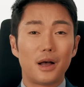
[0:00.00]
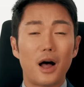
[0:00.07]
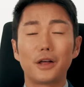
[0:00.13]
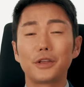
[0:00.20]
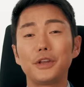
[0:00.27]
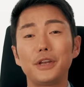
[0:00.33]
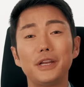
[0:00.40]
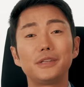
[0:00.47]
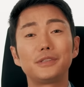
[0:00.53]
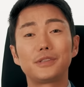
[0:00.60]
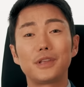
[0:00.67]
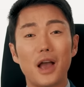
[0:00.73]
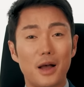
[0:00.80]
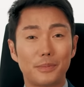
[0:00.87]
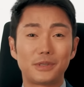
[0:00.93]
All you need is
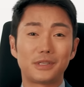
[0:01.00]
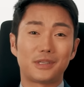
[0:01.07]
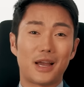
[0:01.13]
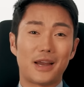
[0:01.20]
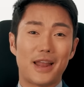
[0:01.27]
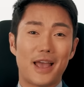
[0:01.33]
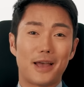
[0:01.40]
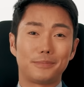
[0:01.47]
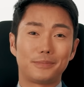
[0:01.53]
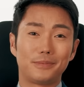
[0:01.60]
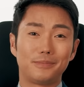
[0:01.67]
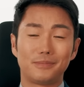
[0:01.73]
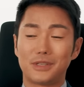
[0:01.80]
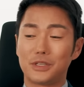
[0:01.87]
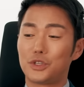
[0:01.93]
the OptiSign app,
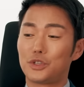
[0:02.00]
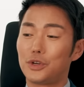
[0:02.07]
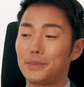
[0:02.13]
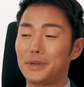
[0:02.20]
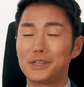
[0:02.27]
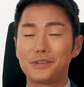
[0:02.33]
a streaming